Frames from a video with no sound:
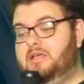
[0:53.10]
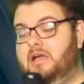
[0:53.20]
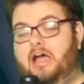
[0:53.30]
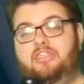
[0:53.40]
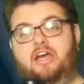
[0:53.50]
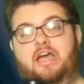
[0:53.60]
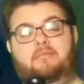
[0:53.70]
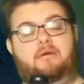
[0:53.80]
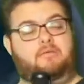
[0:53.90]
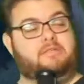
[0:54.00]
thought Emma
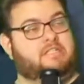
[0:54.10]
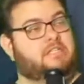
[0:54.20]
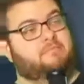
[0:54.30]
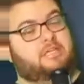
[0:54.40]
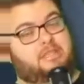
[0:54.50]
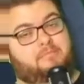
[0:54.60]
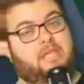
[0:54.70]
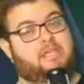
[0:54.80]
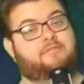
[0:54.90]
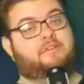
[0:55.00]
was gonna be the peak
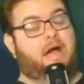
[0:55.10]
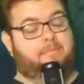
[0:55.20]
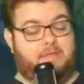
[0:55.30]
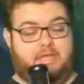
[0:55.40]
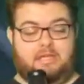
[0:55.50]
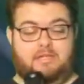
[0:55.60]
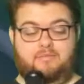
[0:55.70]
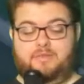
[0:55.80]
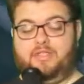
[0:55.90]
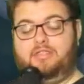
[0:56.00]
of complicated, but
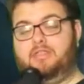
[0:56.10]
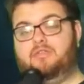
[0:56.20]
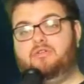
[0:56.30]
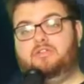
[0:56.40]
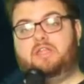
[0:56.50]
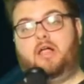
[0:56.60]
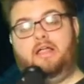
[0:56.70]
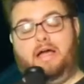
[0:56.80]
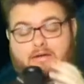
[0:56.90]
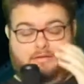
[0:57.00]
then they threw Adela
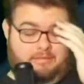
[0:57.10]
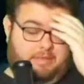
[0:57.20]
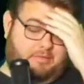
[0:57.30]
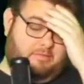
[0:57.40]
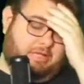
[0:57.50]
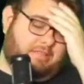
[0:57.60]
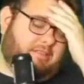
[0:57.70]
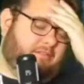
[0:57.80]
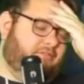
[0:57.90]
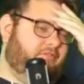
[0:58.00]
out, and I'm like, what the
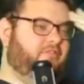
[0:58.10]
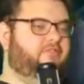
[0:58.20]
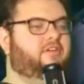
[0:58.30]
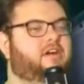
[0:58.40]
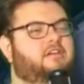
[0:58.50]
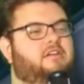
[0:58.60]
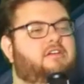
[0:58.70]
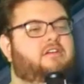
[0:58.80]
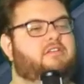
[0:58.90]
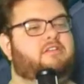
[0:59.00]
fuck?
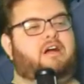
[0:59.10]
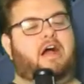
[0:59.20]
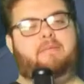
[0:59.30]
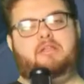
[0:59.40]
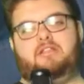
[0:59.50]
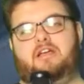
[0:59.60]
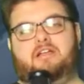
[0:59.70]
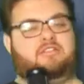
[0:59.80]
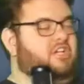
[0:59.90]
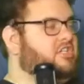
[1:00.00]
I
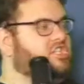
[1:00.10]
just